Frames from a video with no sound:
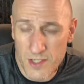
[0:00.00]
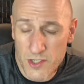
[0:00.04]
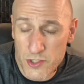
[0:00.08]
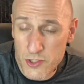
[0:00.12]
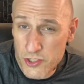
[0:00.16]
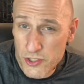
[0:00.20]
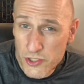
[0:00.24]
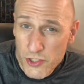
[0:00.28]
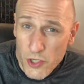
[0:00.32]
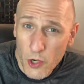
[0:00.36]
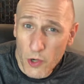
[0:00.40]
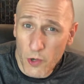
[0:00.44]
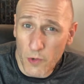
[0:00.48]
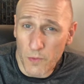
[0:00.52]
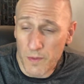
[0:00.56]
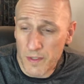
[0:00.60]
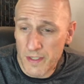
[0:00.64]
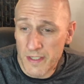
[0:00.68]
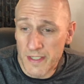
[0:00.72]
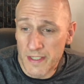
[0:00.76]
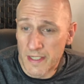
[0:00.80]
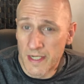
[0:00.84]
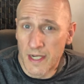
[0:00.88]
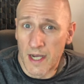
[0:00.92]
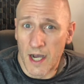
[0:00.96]
So,
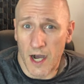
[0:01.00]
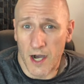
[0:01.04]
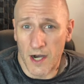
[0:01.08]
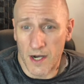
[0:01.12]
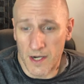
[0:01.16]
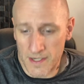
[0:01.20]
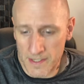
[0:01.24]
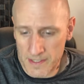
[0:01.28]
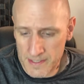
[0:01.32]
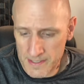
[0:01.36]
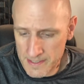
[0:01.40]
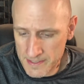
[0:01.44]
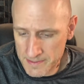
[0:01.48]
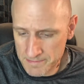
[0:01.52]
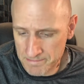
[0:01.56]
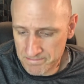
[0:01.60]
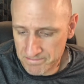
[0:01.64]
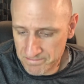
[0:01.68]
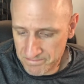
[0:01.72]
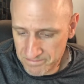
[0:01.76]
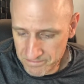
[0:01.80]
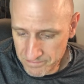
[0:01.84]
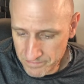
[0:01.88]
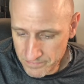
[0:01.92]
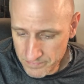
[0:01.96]

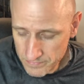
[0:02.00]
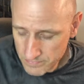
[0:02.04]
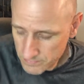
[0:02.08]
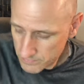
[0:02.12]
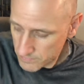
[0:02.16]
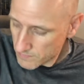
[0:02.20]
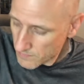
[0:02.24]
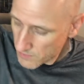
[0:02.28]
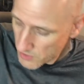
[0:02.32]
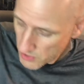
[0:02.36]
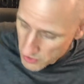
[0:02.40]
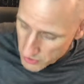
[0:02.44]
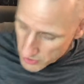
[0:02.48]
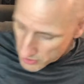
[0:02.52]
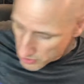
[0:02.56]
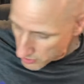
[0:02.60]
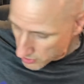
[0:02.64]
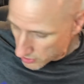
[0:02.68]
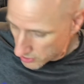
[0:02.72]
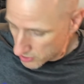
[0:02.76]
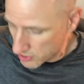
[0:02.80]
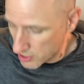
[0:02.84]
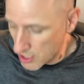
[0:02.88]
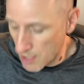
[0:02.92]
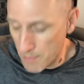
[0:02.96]

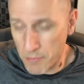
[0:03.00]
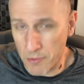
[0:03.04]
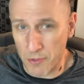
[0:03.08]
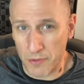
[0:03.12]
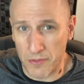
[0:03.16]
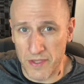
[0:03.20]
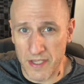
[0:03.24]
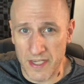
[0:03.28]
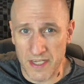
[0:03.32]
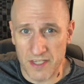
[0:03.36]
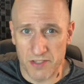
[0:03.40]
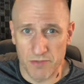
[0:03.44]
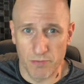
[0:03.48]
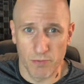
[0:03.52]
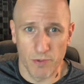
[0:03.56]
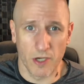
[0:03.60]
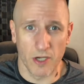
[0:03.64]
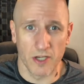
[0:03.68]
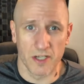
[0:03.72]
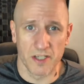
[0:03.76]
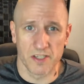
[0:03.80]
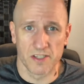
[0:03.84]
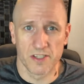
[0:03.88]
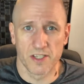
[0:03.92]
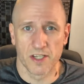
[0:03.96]
couple of things we're
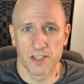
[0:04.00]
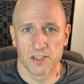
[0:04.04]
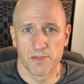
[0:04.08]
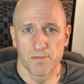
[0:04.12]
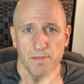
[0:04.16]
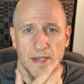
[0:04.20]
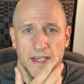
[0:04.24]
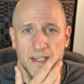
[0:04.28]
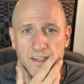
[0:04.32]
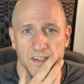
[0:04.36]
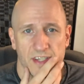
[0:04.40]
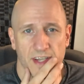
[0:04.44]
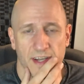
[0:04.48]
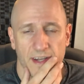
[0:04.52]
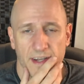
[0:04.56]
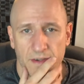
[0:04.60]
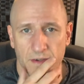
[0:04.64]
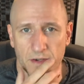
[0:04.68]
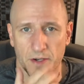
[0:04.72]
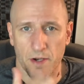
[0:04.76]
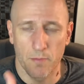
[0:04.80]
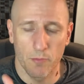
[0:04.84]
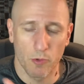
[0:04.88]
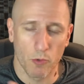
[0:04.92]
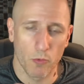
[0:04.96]
going to touch base on.
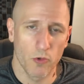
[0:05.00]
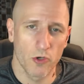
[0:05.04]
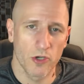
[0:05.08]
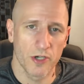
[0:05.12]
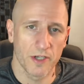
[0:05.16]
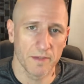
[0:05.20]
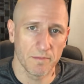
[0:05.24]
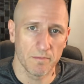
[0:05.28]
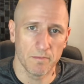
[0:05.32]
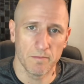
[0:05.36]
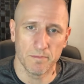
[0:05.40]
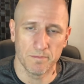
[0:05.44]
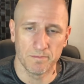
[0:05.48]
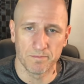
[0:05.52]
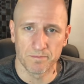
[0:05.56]
Number one,